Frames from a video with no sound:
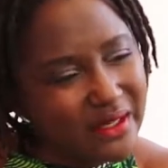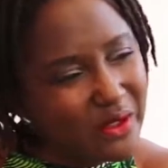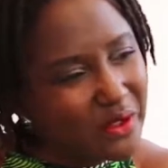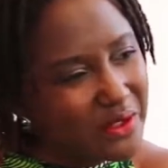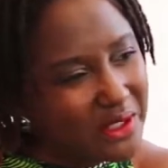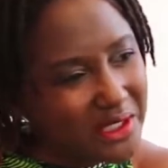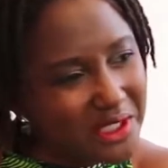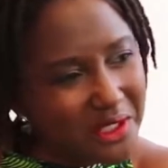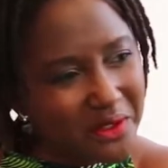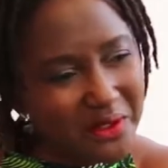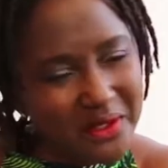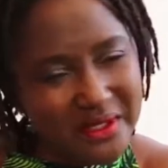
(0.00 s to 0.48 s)

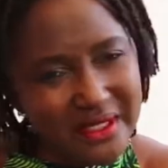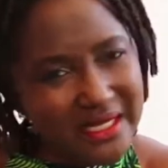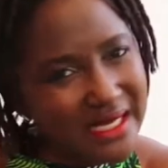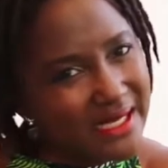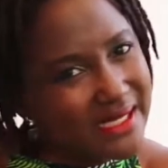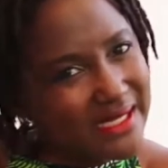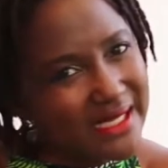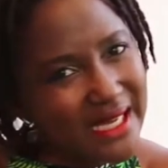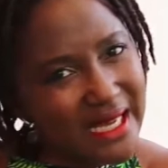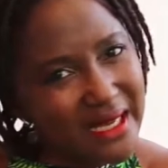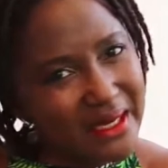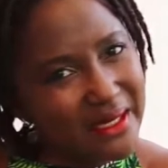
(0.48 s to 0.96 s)
continuous
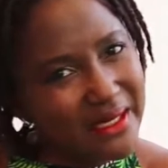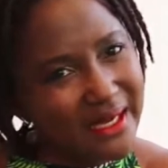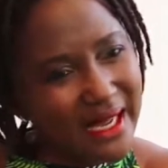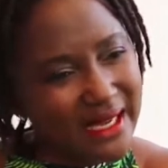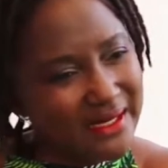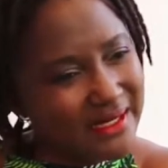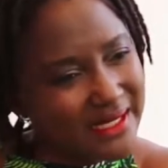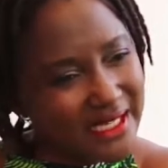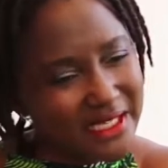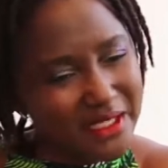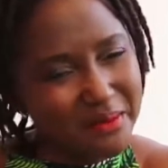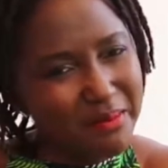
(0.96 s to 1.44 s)

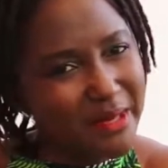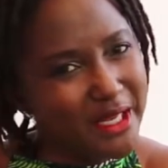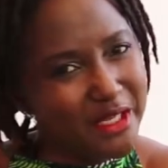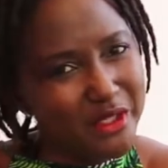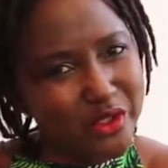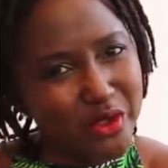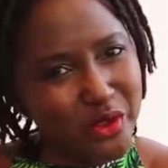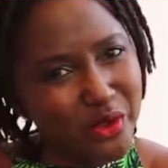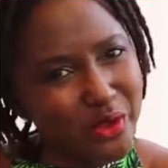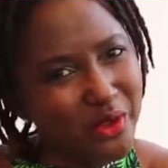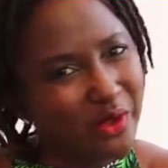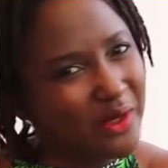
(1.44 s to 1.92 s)

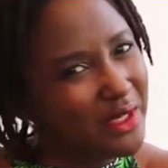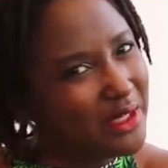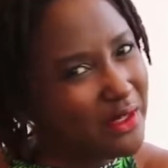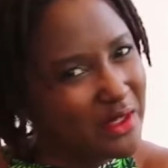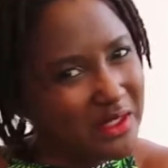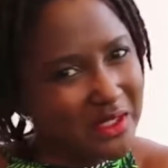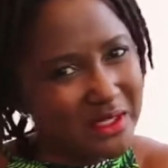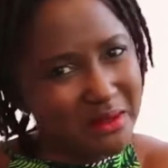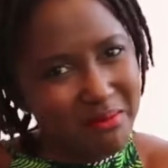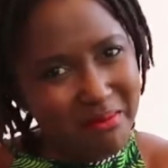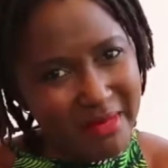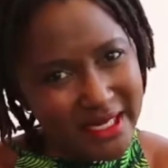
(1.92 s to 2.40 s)
assessment or not, it
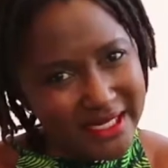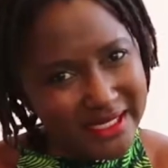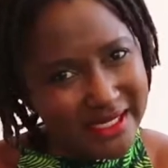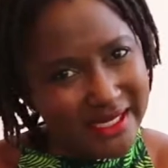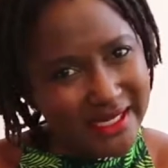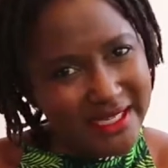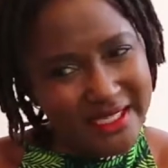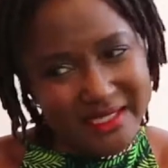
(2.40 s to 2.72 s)
doesn't matter.